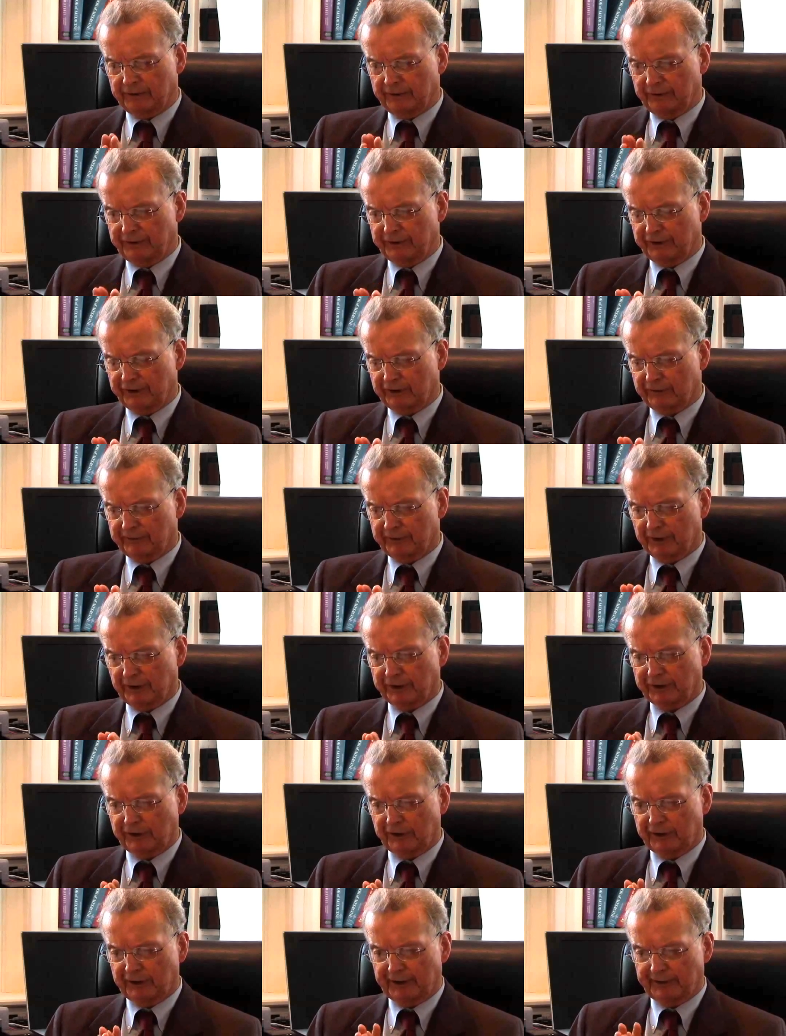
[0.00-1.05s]
The
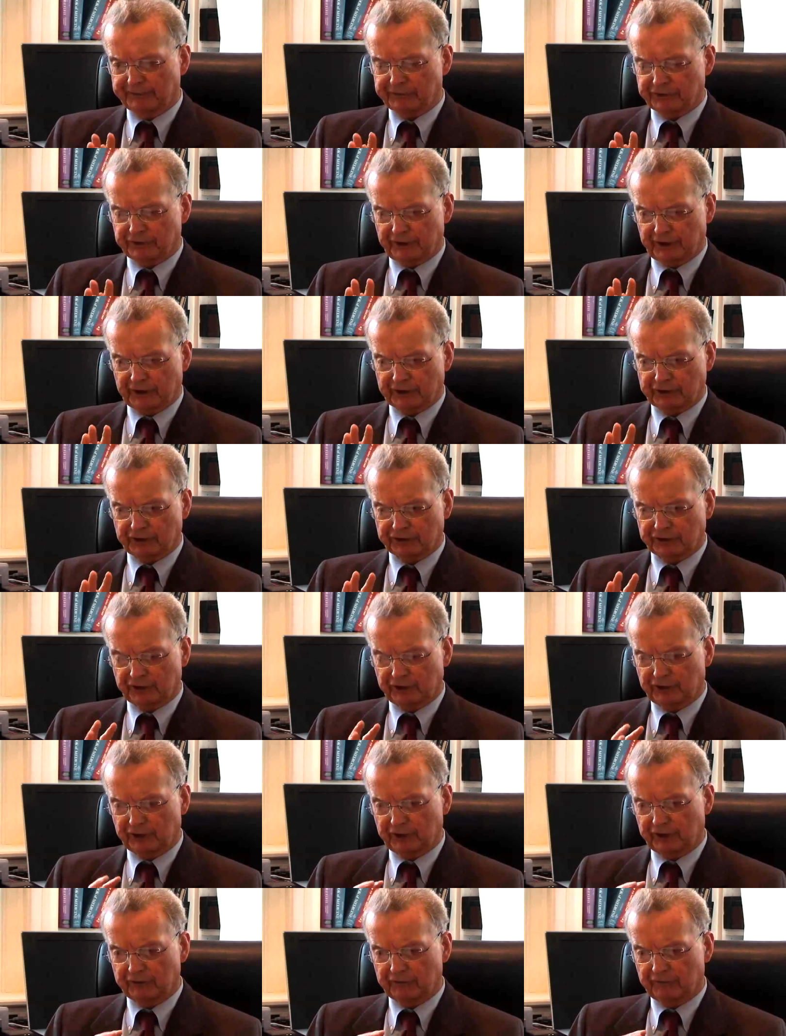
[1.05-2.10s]
inability to have sex is
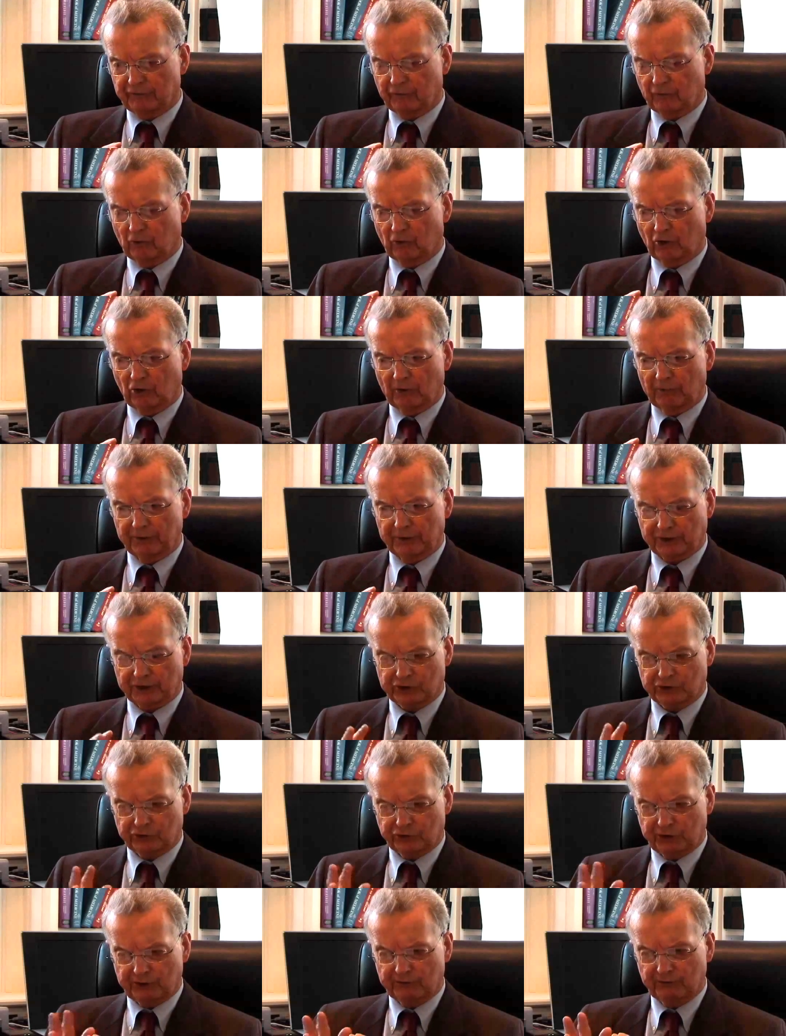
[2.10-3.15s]
another form, an
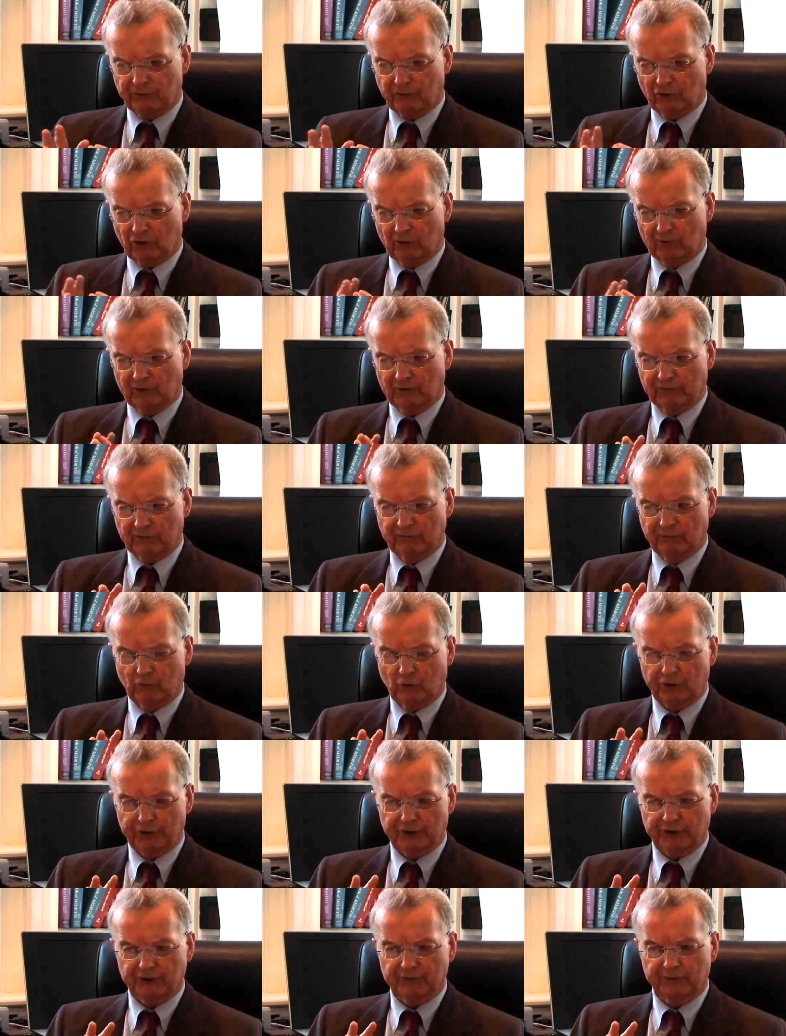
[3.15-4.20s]
extreme form, of
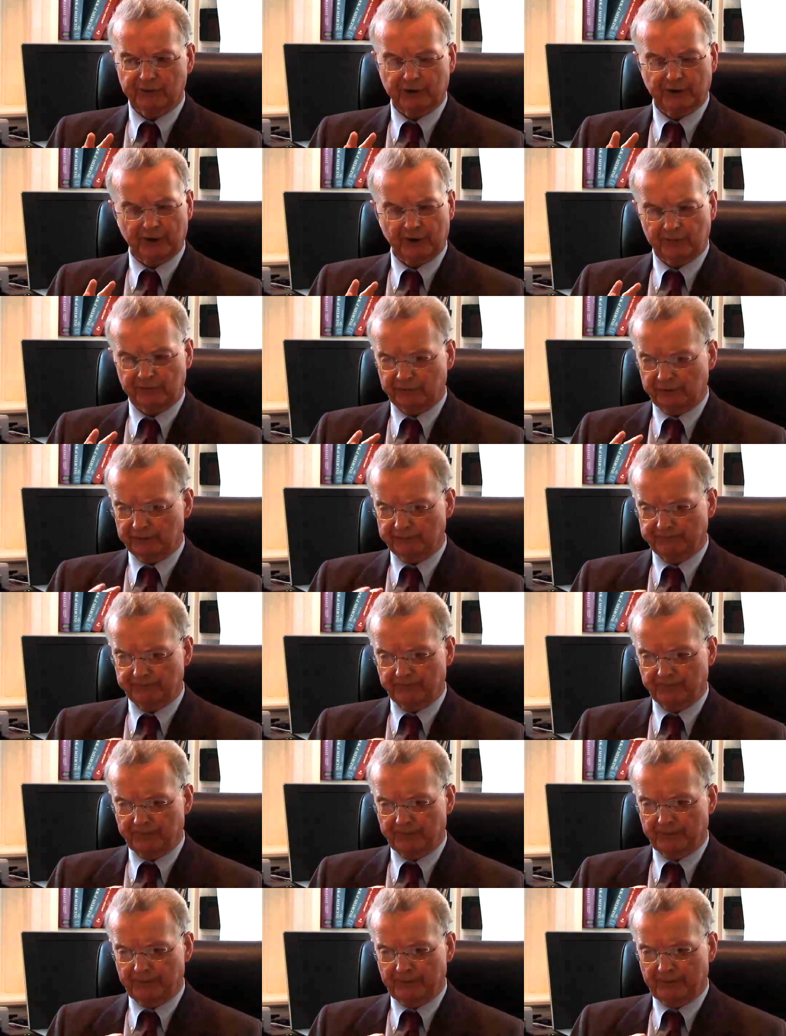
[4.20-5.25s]
avoidant behavior
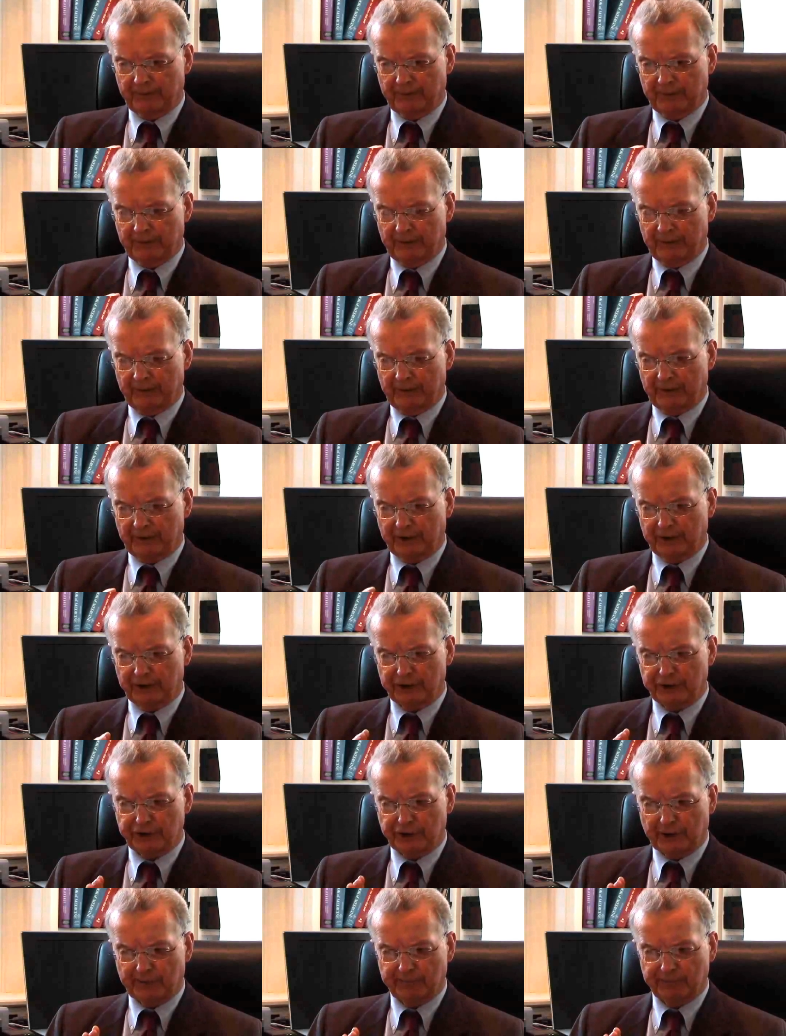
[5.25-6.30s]

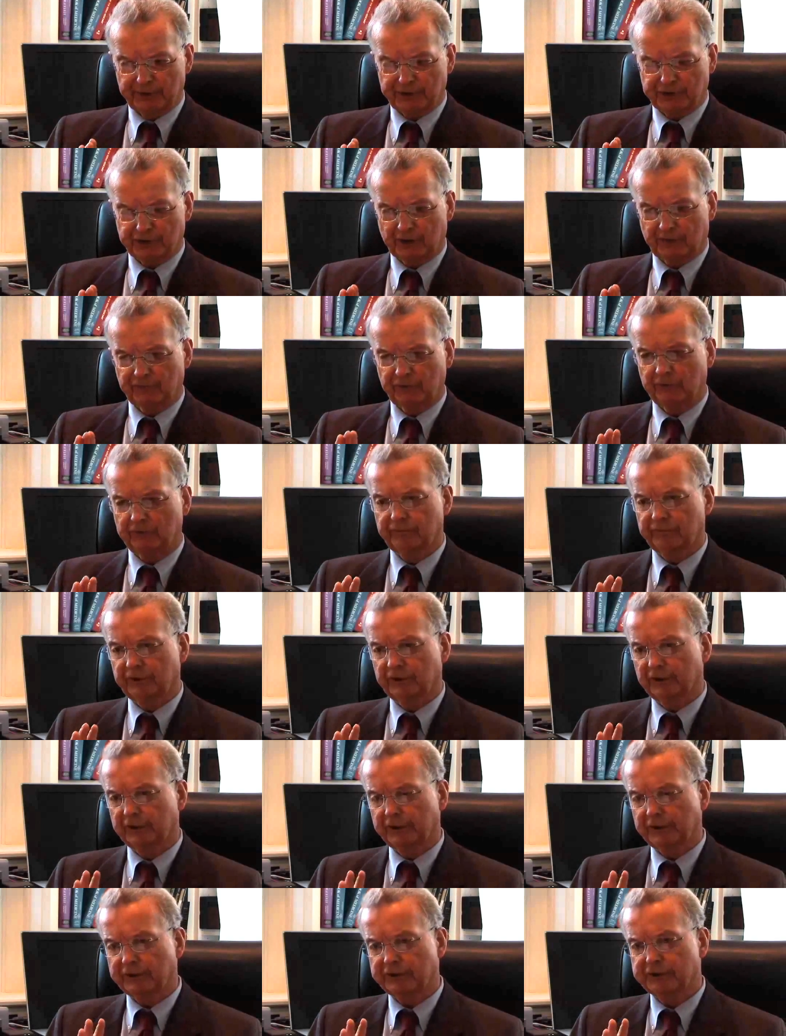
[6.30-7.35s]
and numbness of your
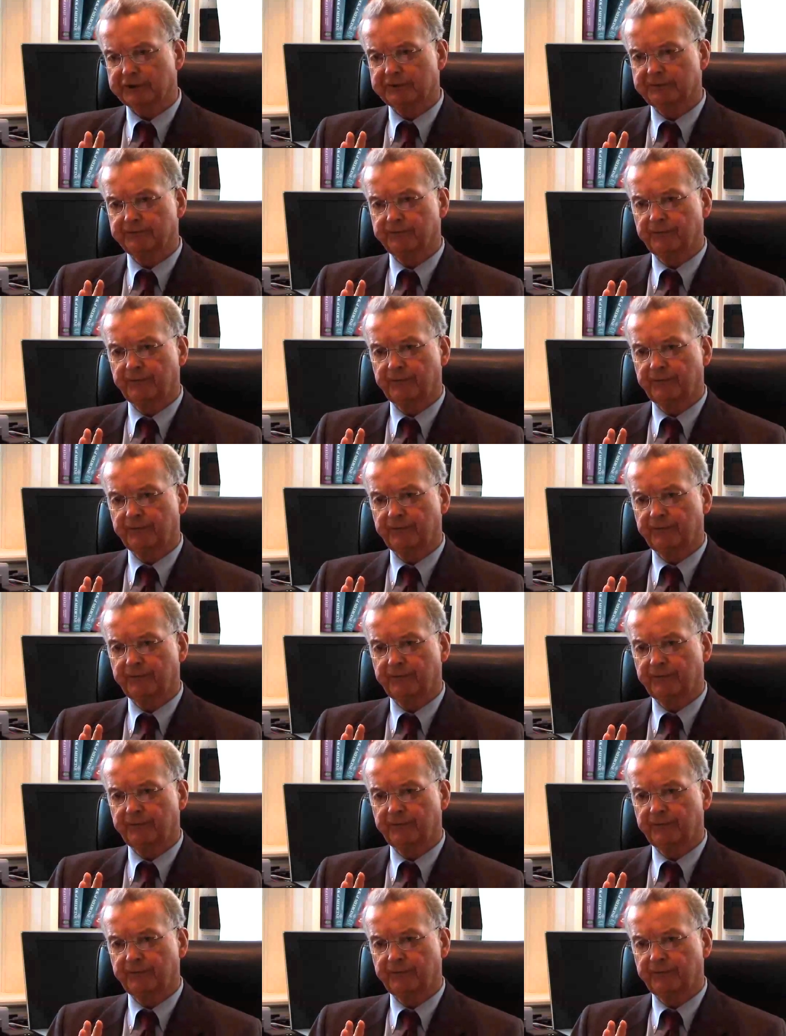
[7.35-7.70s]
feelings.